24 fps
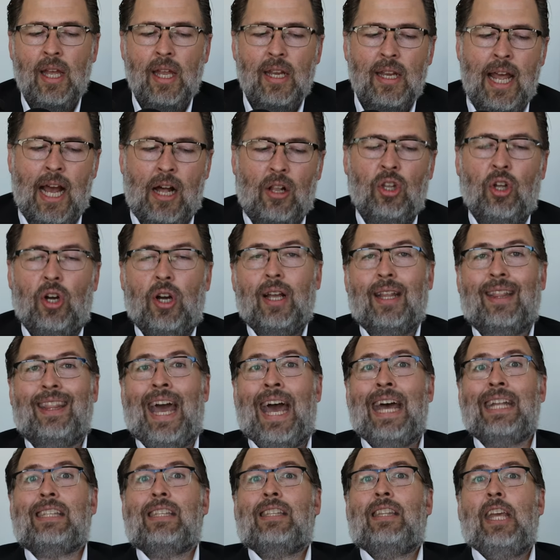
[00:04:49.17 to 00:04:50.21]
Now, look,
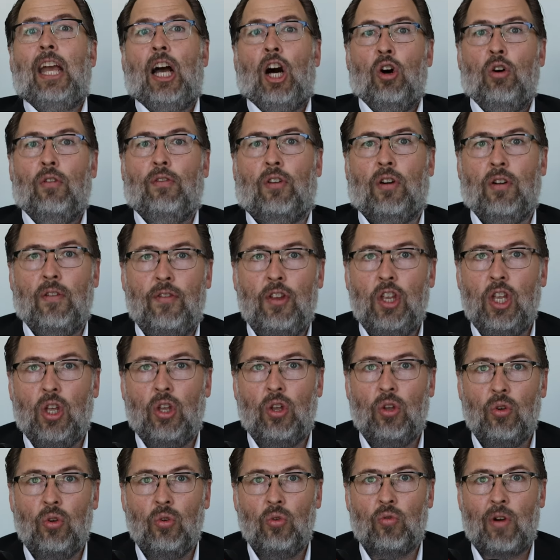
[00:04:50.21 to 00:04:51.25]
that's the
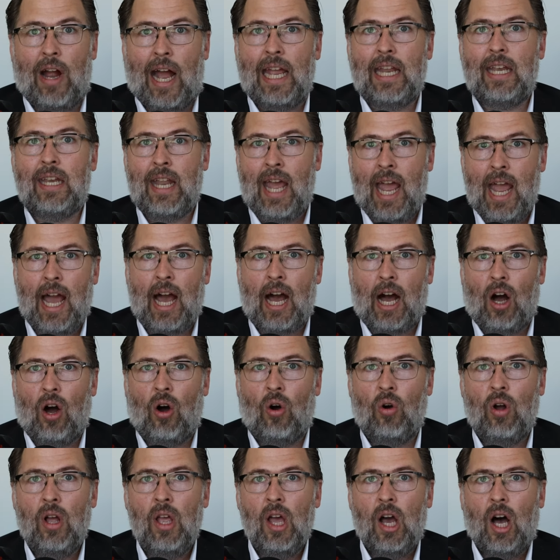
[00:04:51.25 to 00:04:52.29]
overview right
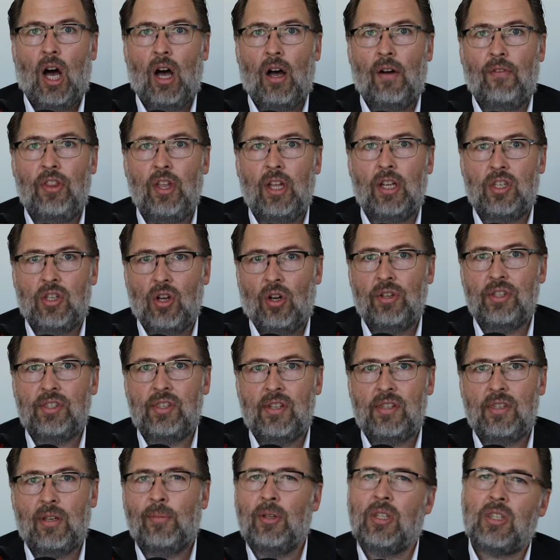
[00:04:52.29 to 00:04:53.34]
now of the adult
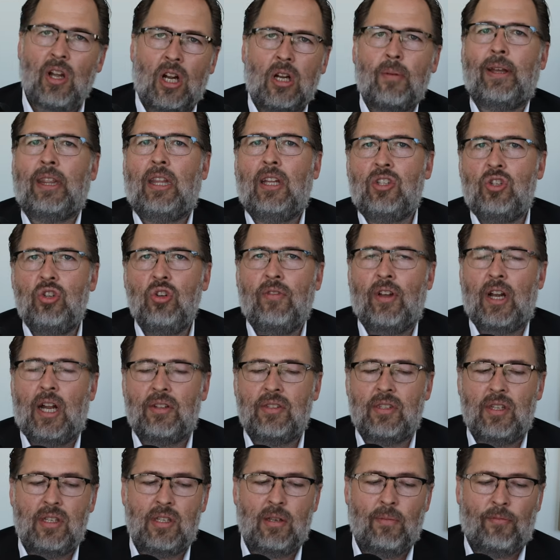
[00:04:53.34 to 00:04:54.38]
system. Let's talk about the juvenile
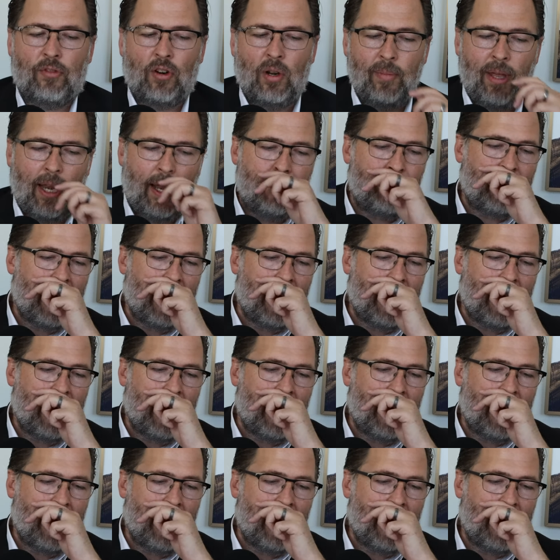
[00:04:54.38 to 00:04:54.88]
system for a minute.